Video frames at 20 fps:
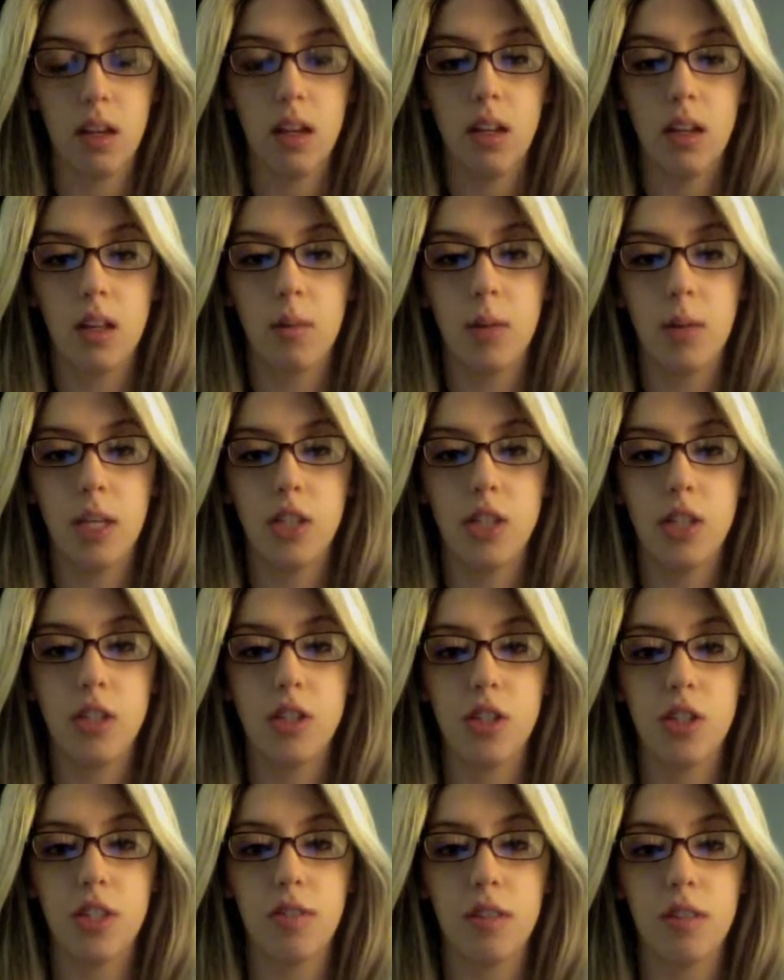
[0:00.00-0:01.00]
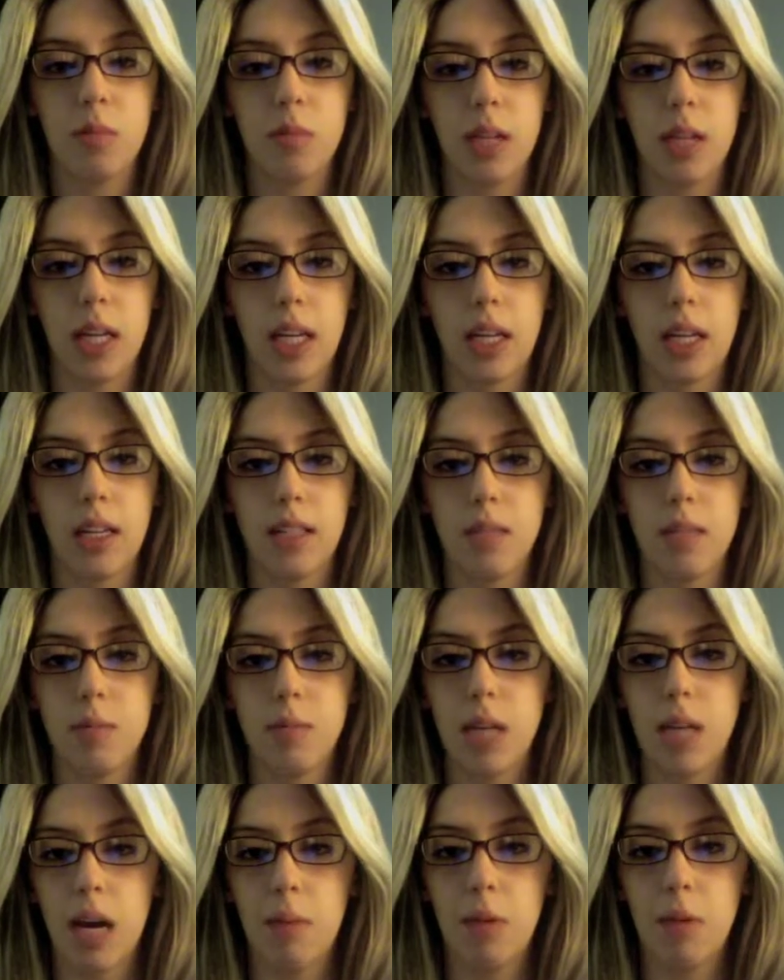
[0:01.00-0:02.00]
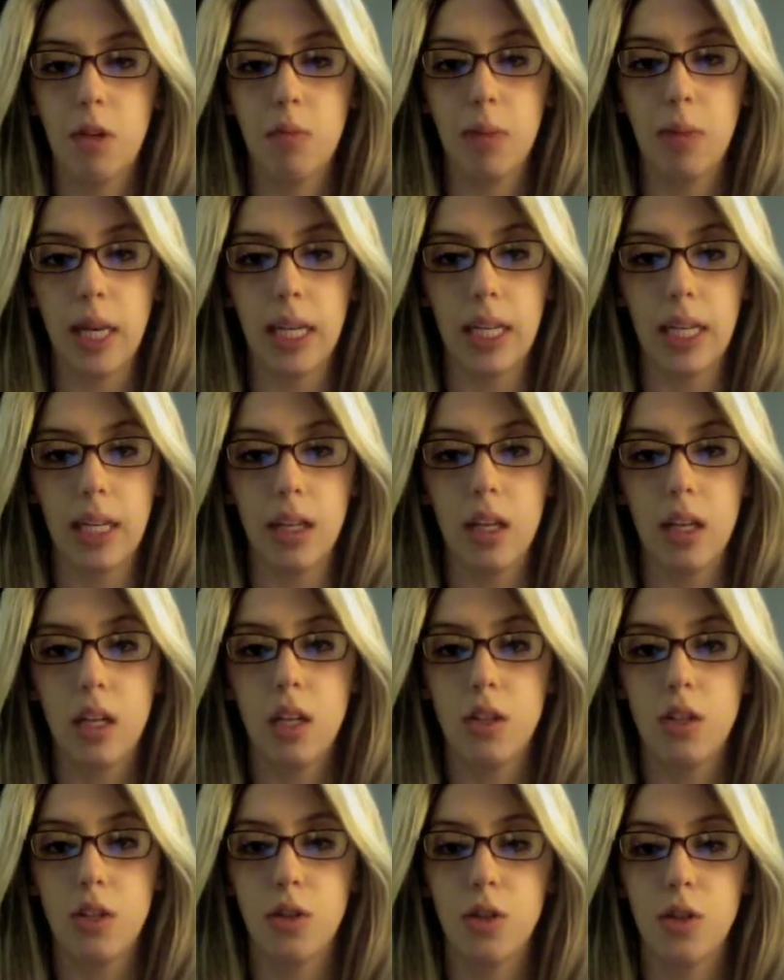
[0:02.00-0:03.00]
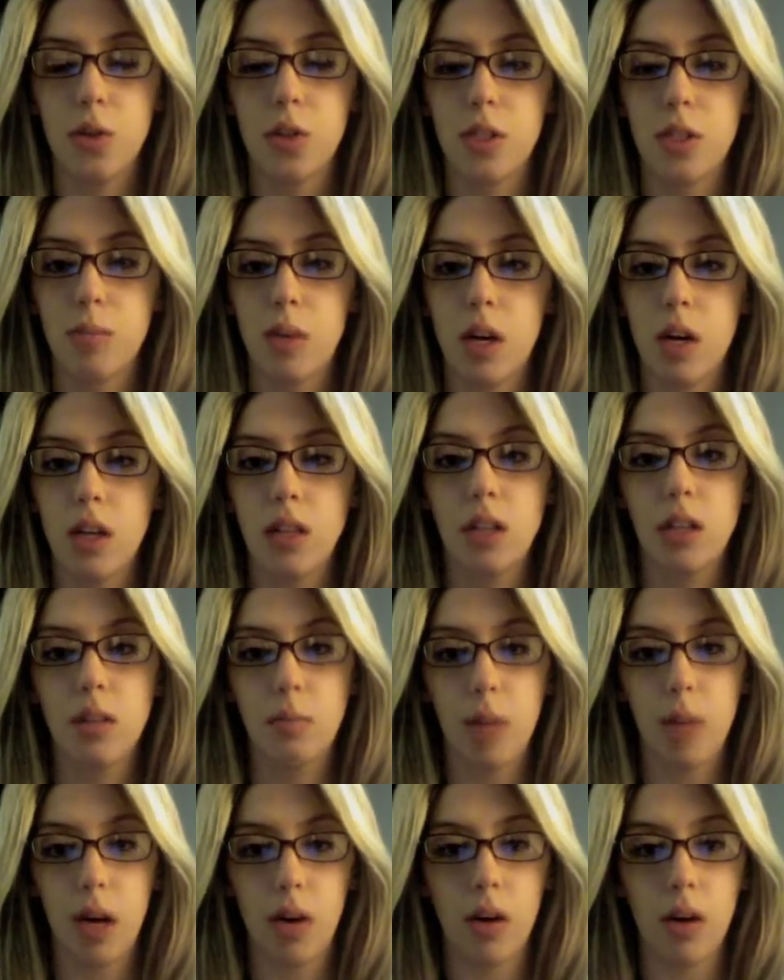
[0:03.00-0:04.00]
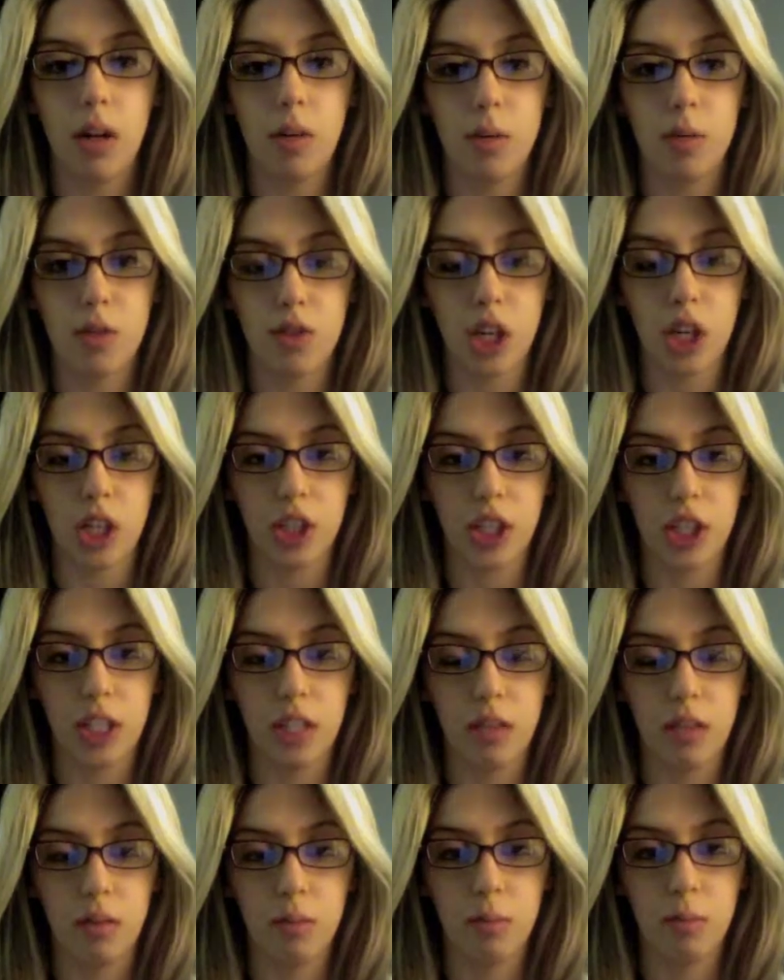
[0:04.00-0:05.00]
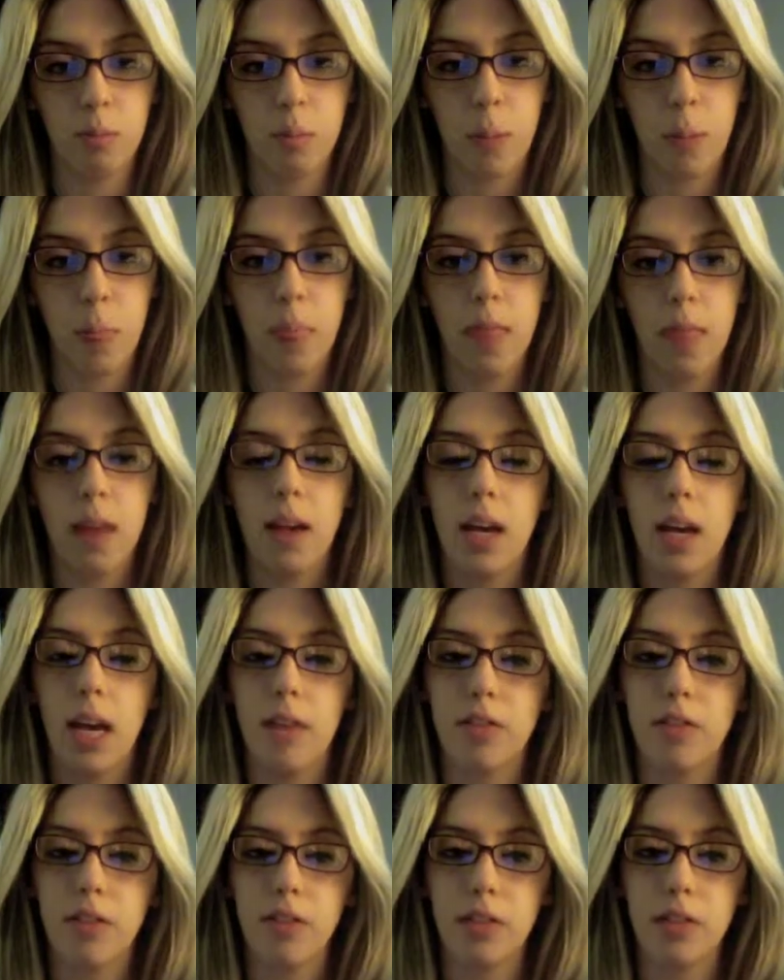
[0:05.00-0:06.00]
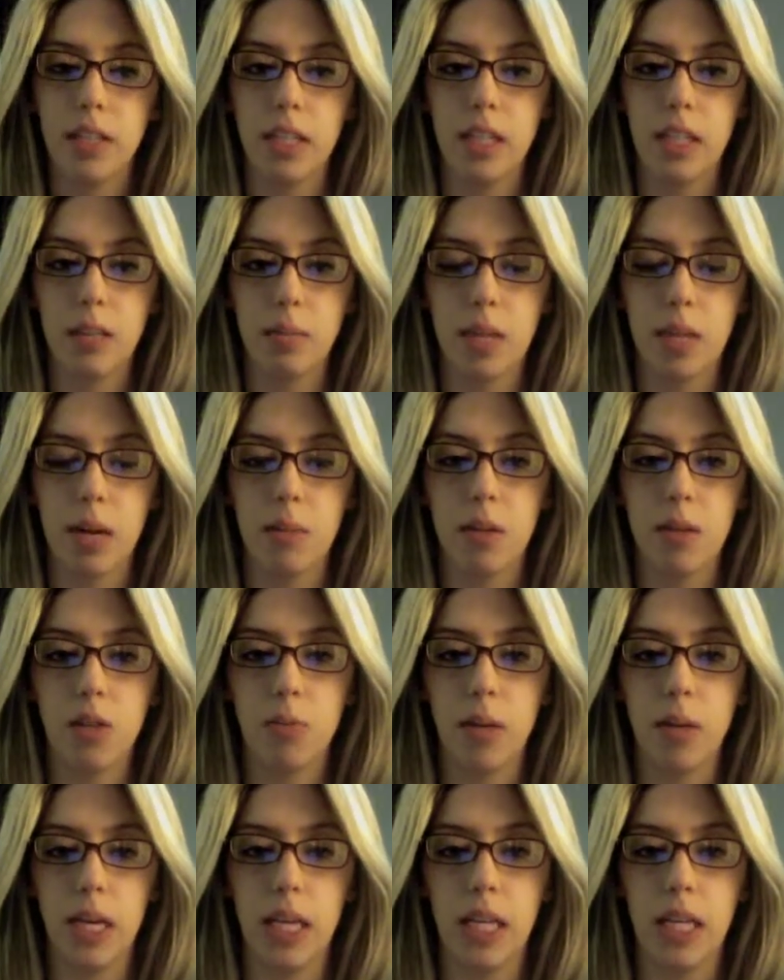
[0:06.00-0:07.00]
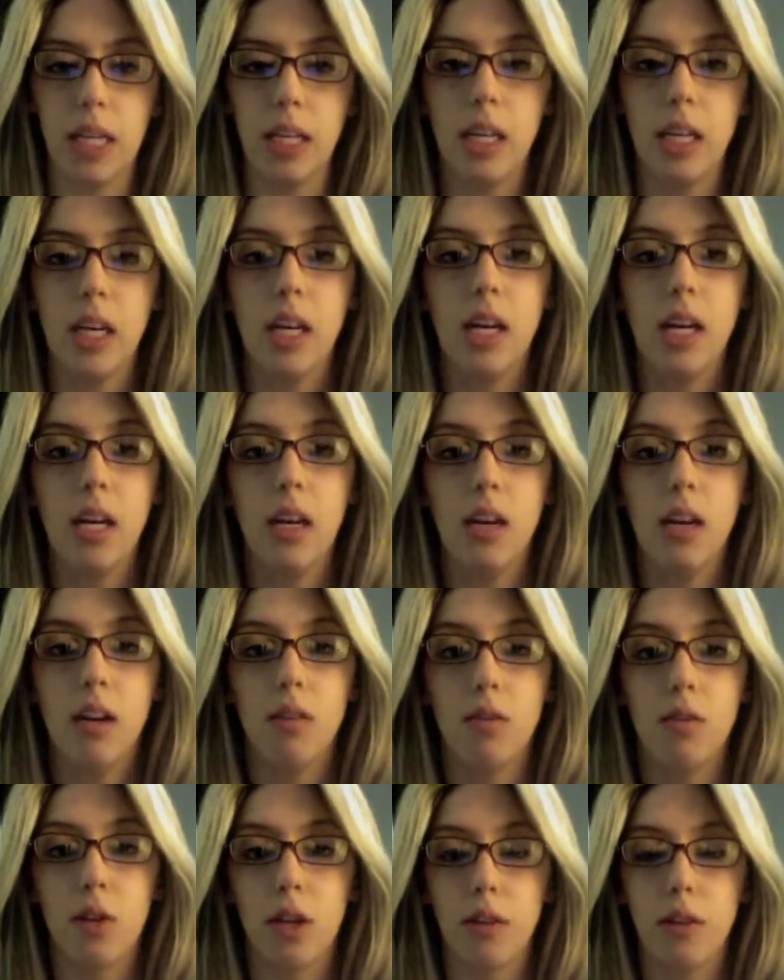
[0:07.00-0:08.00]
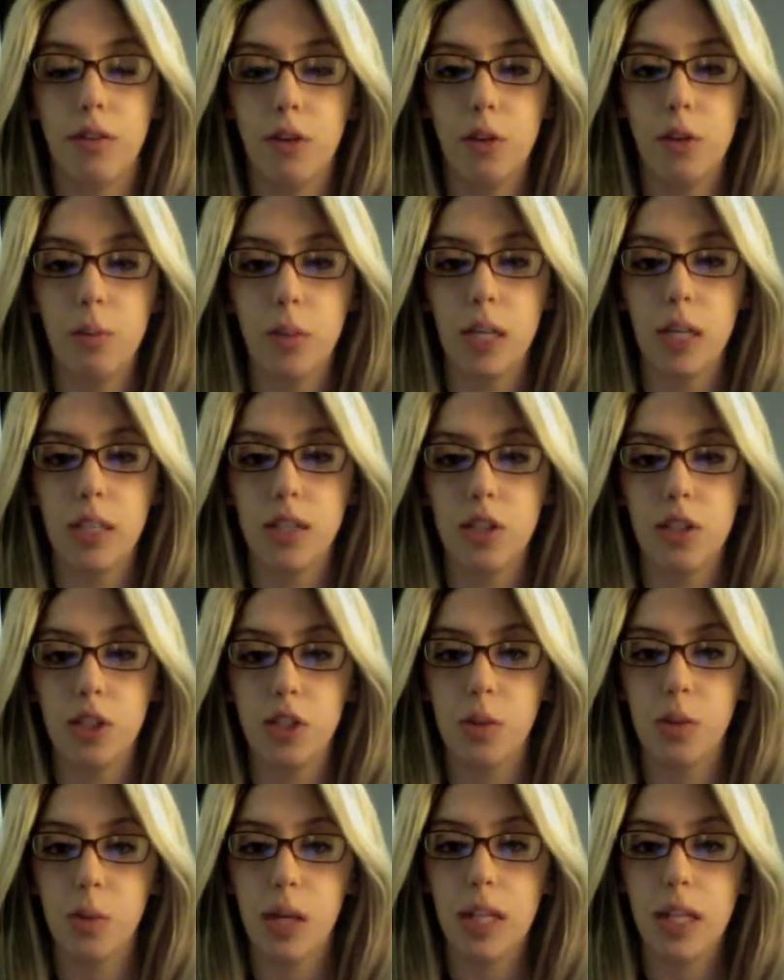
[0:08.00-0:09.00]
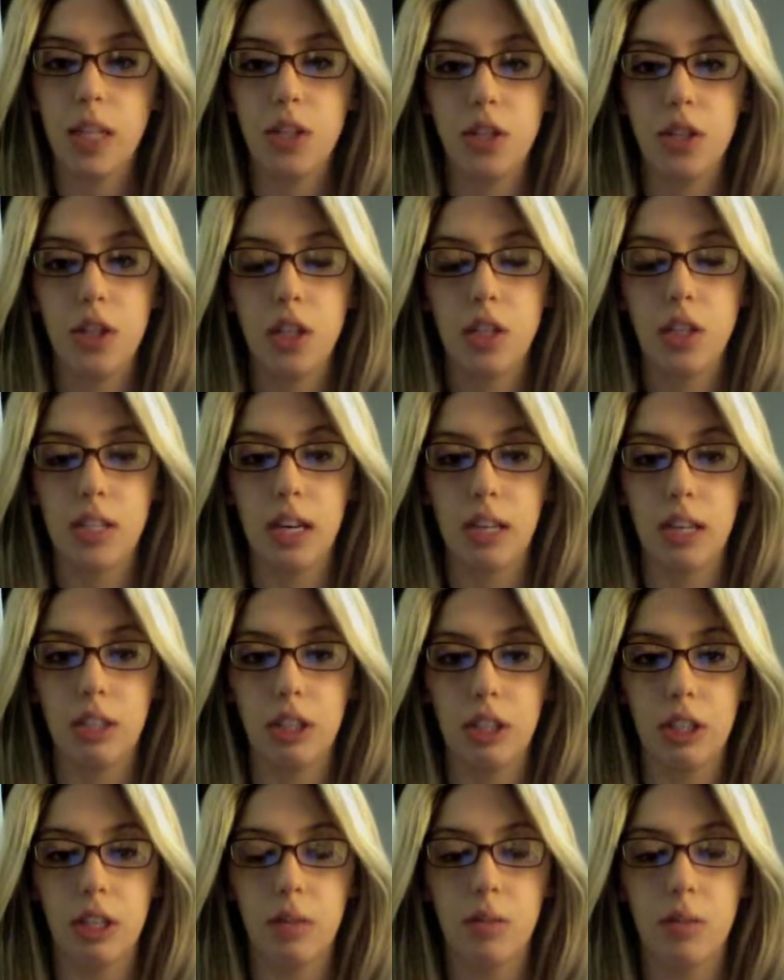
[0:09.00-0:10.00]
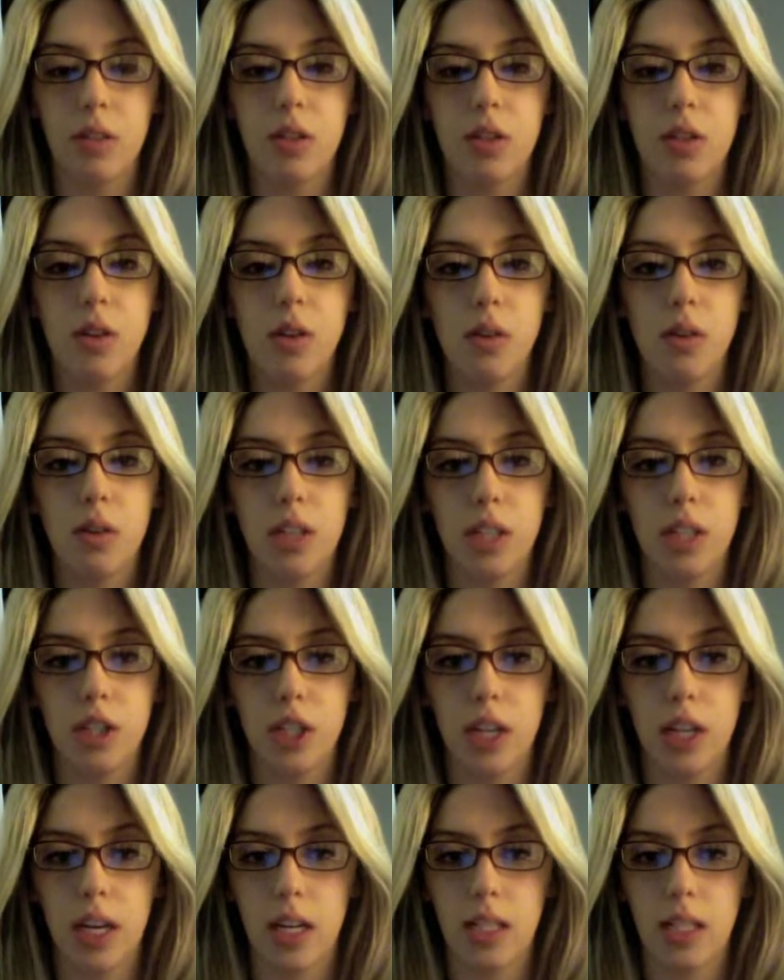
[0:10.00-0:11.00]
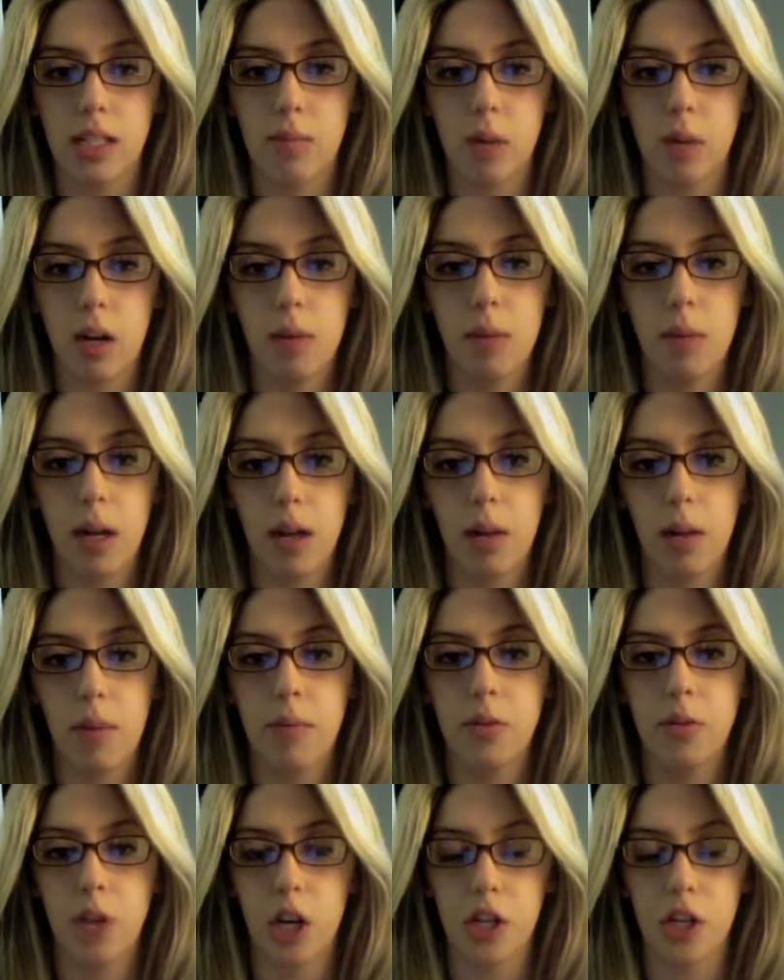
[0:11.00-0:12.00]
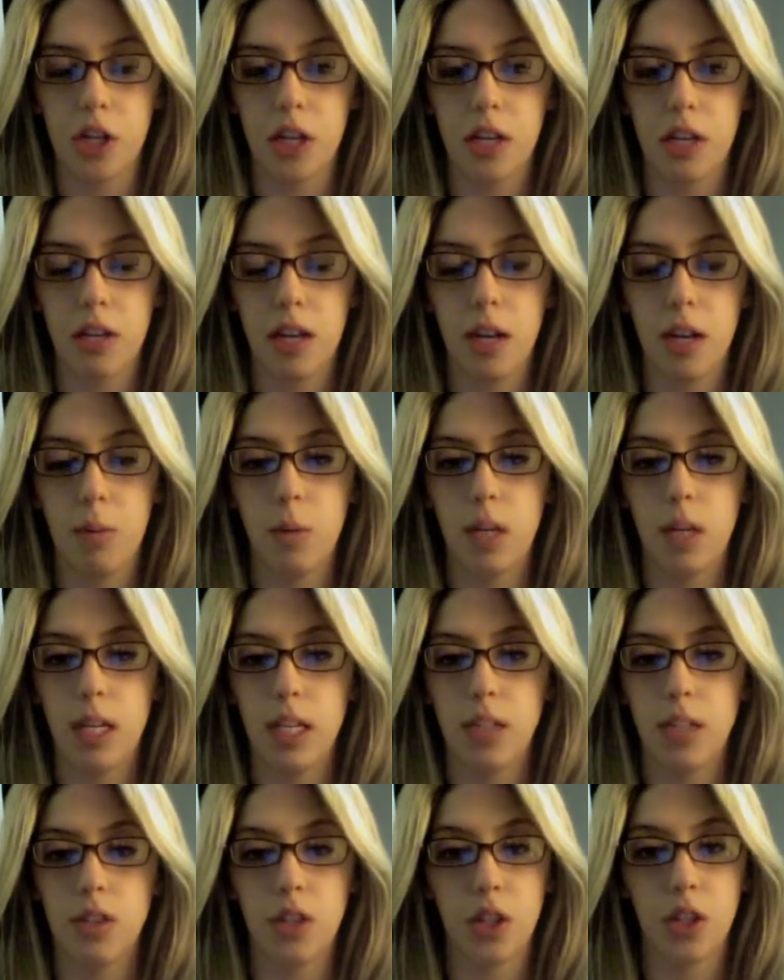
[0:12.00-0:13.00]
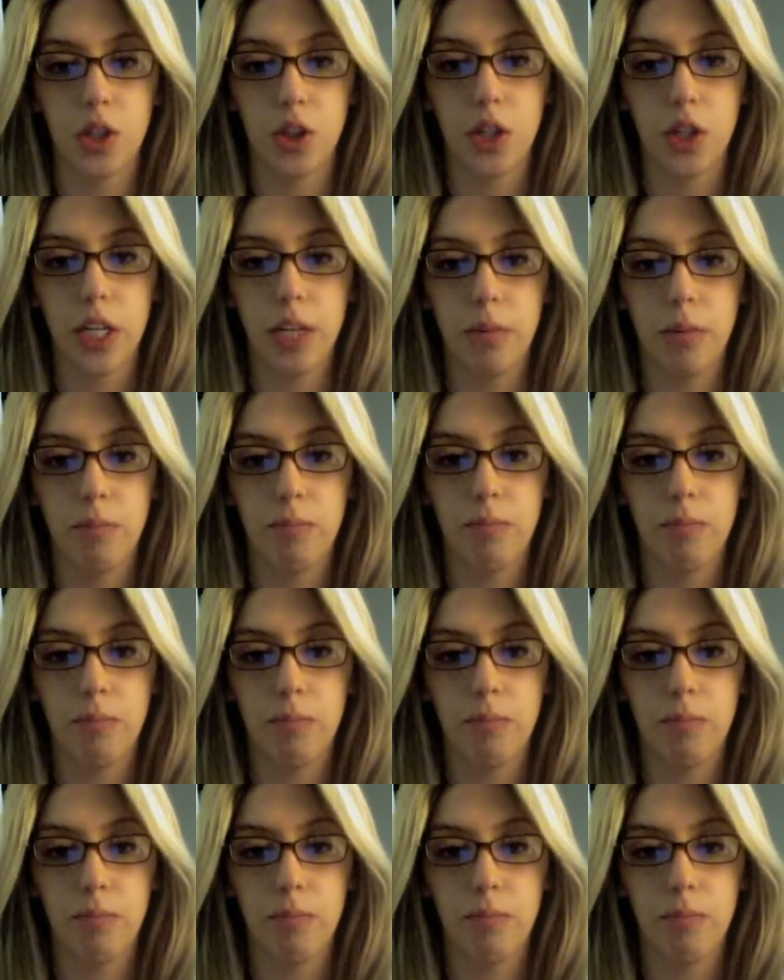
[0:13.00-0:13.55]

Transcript: The patient's chief complaint is abdominal pain due to a small bowel obstruction. After feeling abdominal pain for a few months, she went into her doctor and was told that she had a small bowel obstruction and would need surgery.